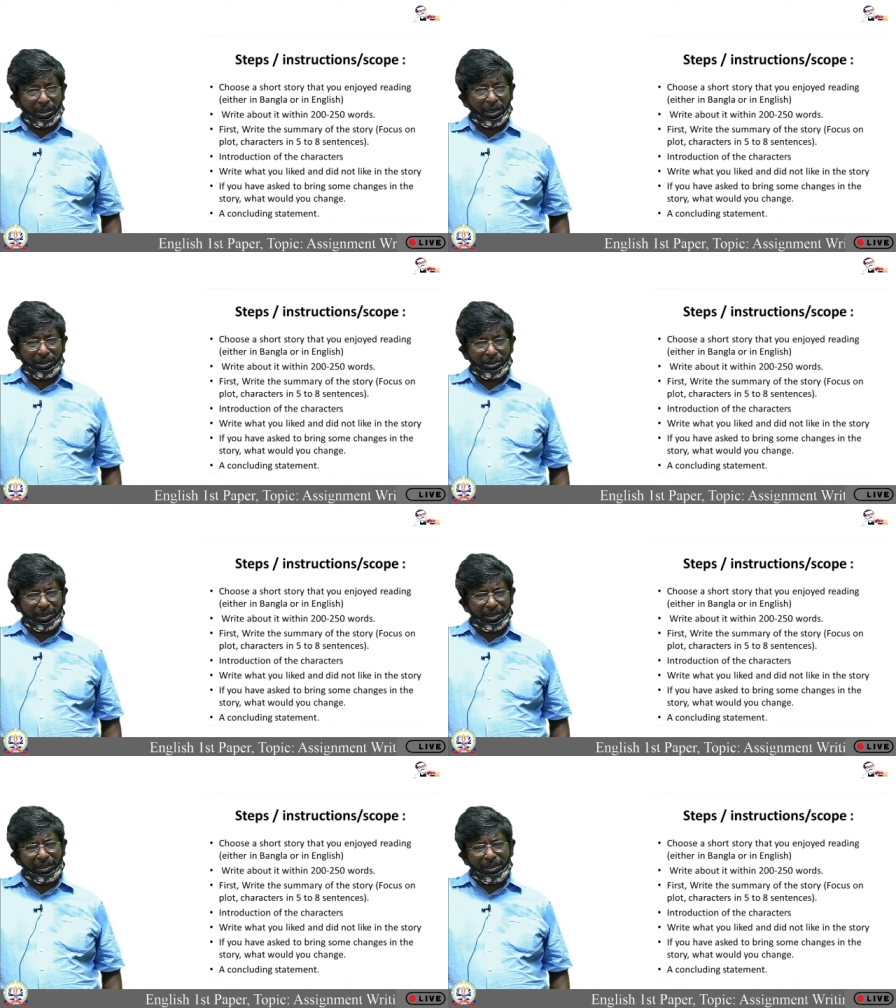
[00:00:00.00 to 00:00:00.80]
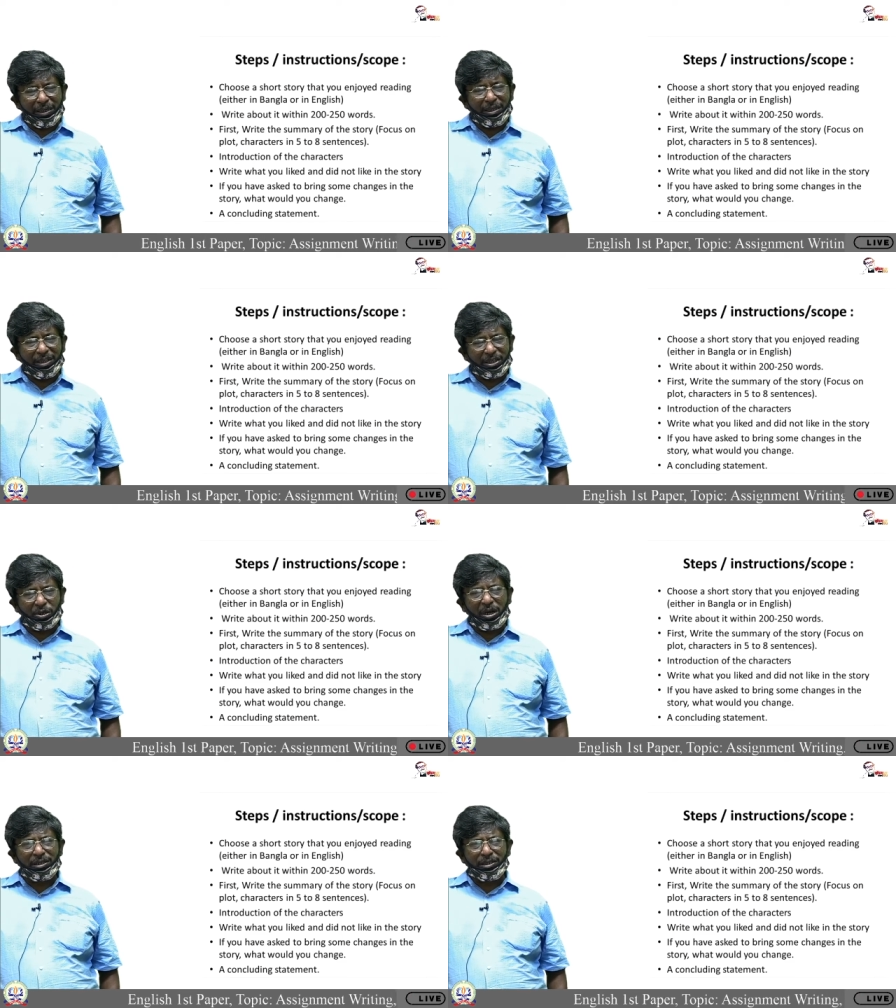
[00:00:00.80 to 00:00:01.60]
say, the
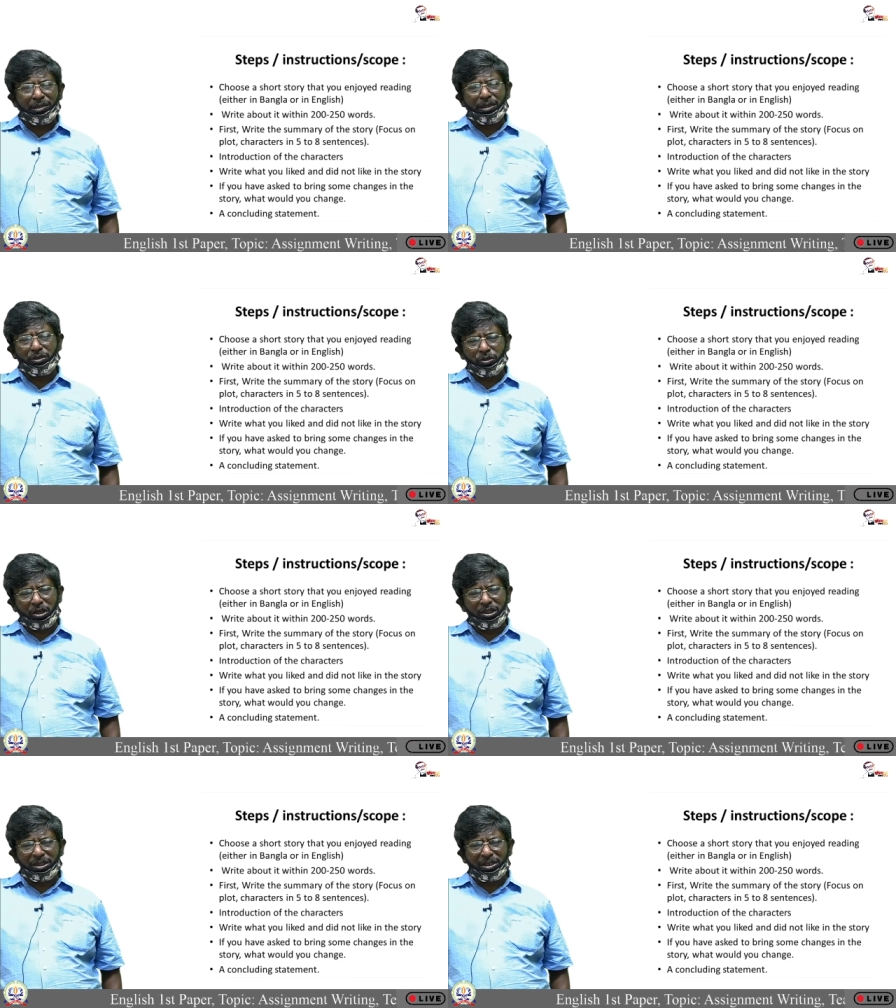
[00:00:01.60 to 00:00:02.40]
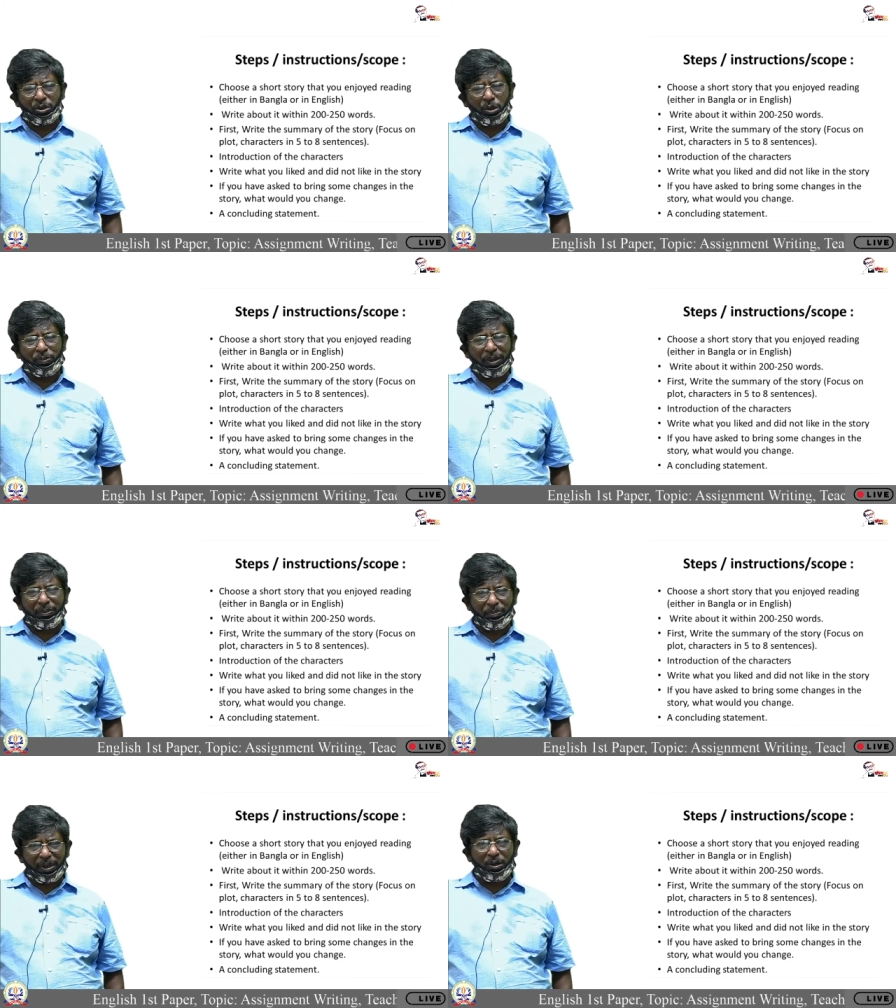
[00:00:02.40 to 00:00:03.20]
choice is
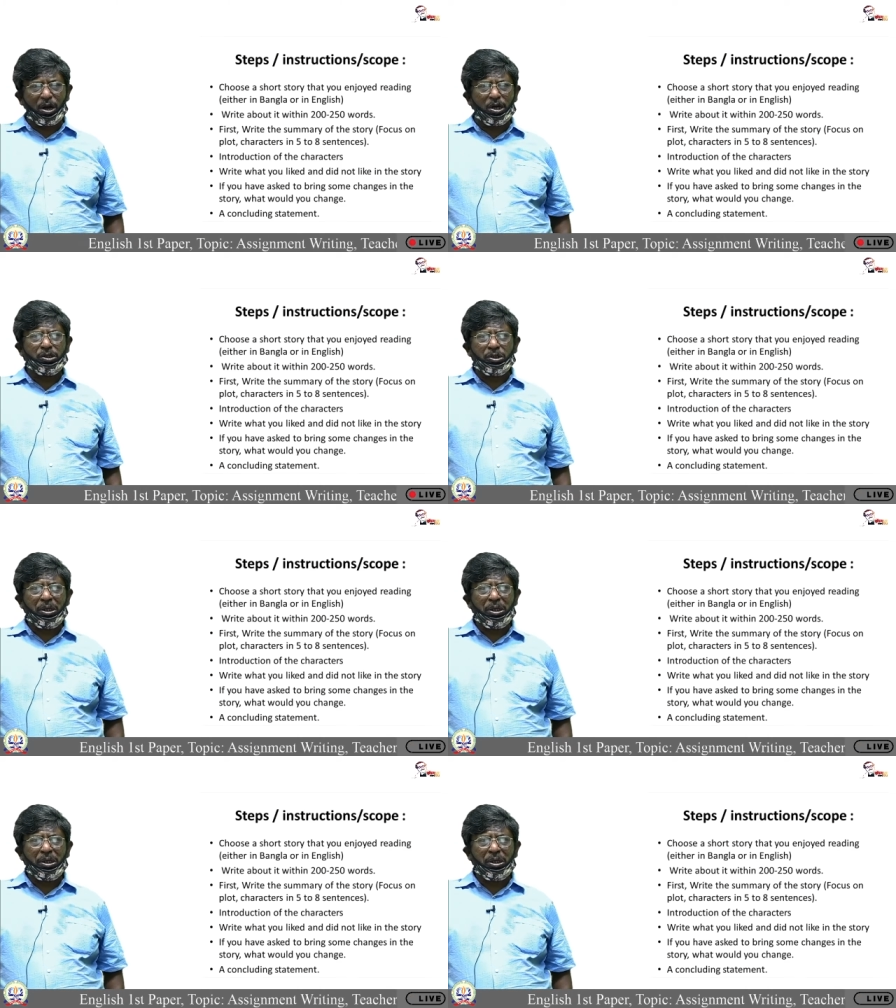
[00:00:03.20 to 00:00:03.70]
open because